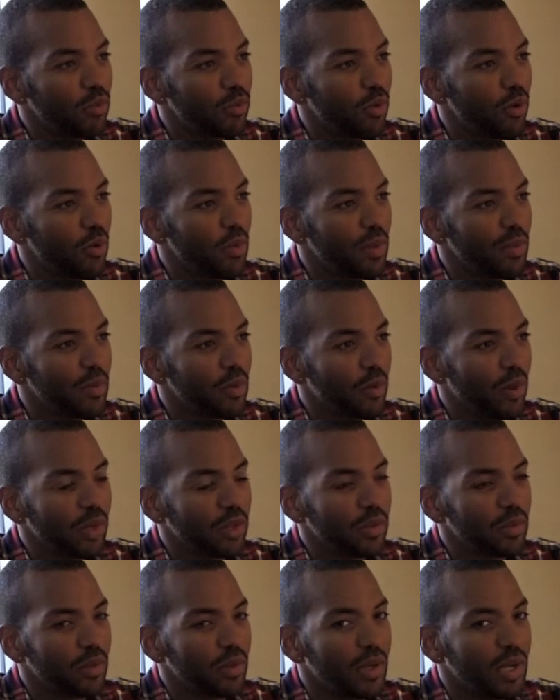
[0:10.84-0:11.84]
a program
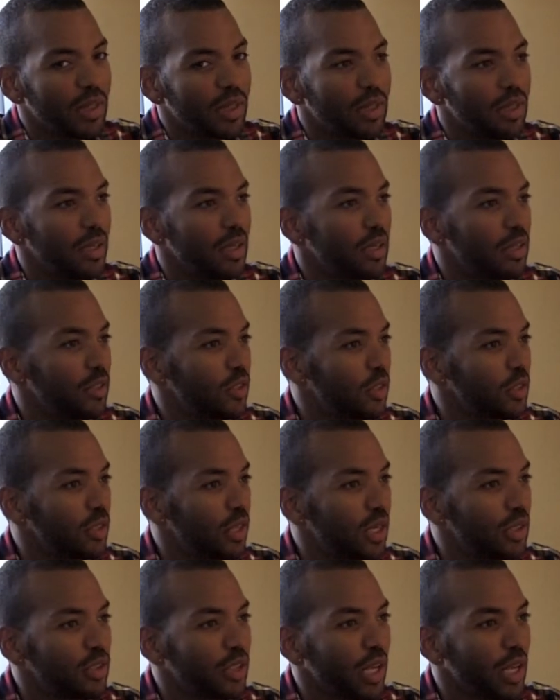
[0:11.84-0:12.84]
director at the
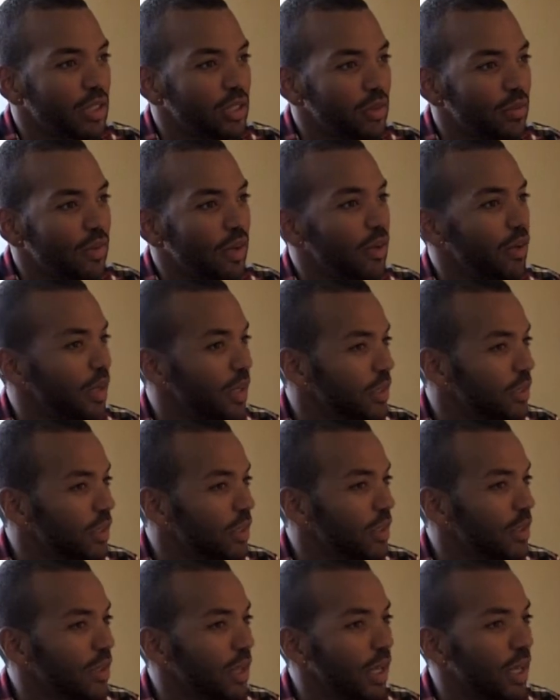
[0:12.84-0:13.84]
Decision Education
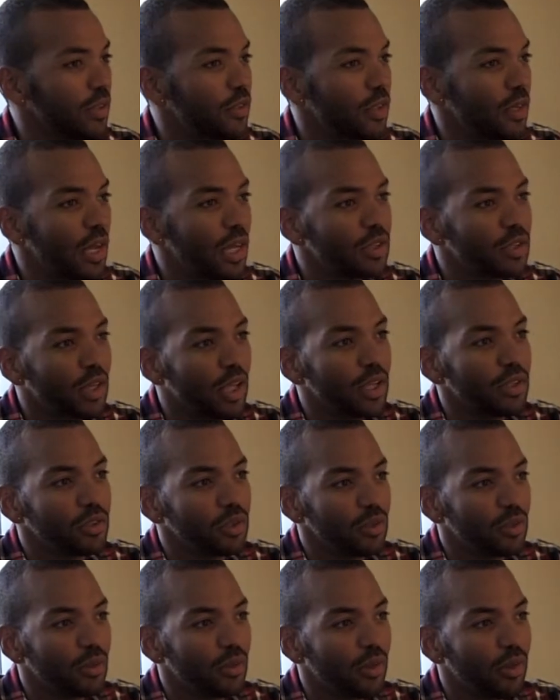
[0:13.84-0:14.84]
Foundation. It's an
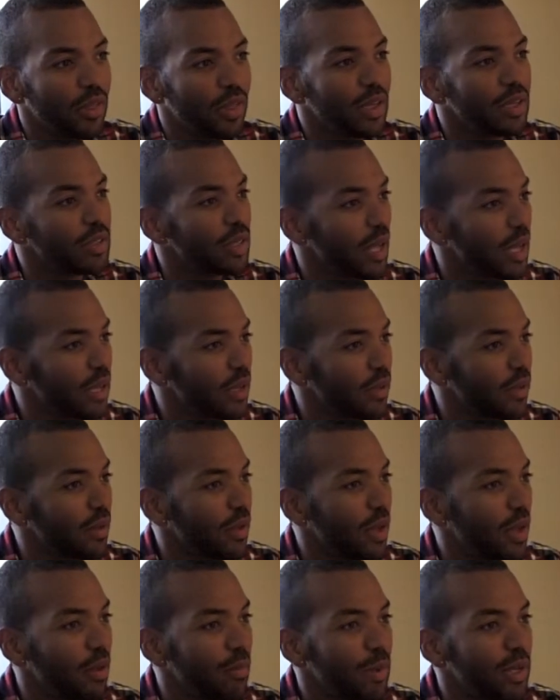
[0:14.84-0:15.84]
educational think tank
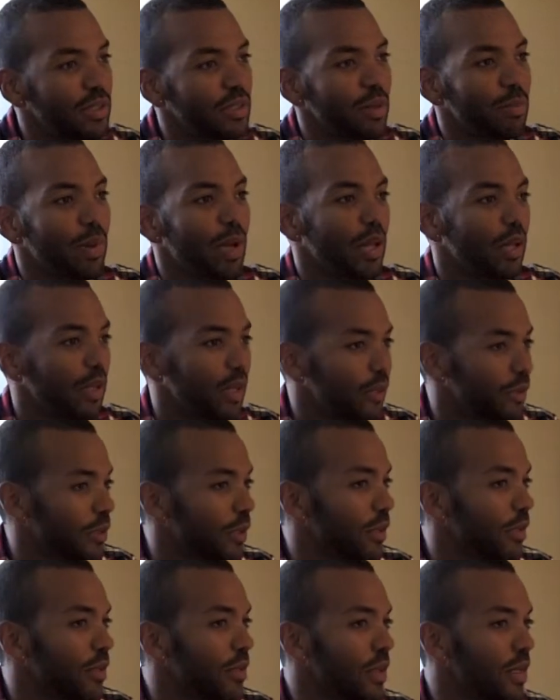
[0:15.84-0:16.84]
based in Palo
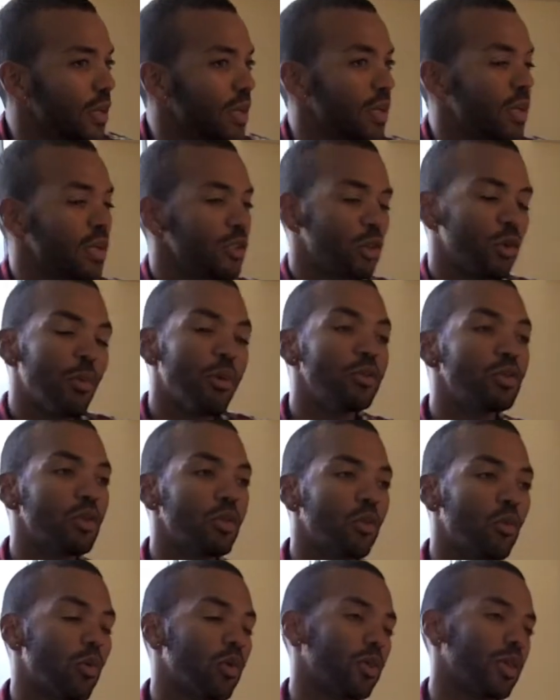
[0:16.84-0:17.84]
Alto. So most of
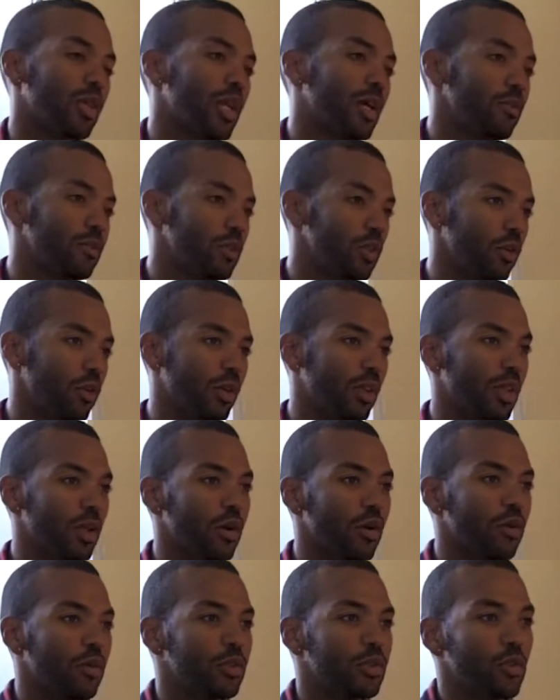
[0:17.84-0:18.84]
the work that I was doing
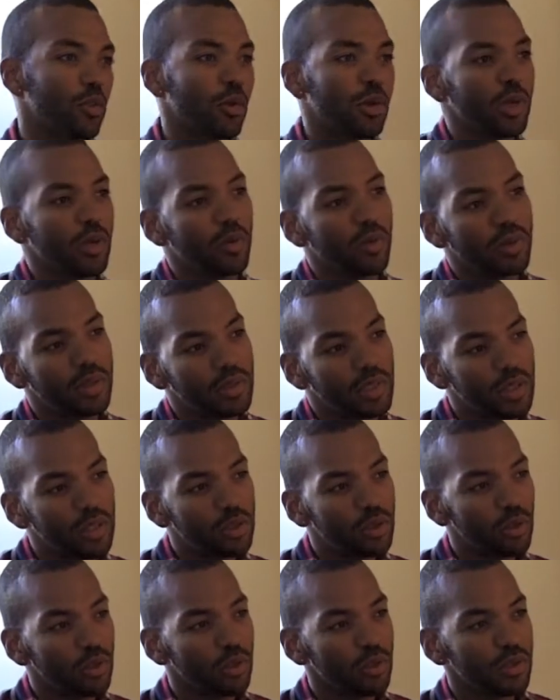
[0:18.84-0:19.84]
there was working with
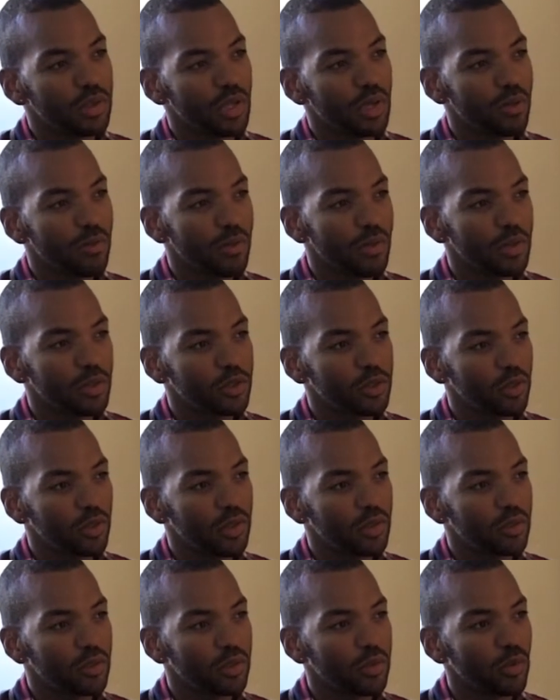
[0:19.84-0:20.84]
teachers and
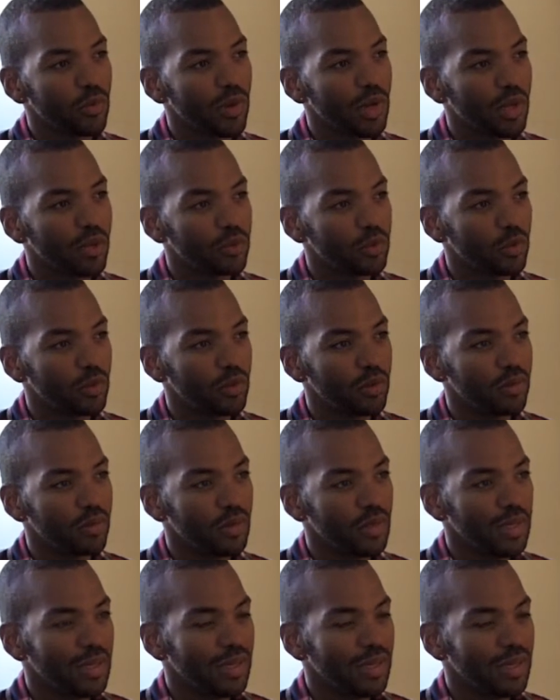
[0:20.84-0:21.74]
administrators around sort of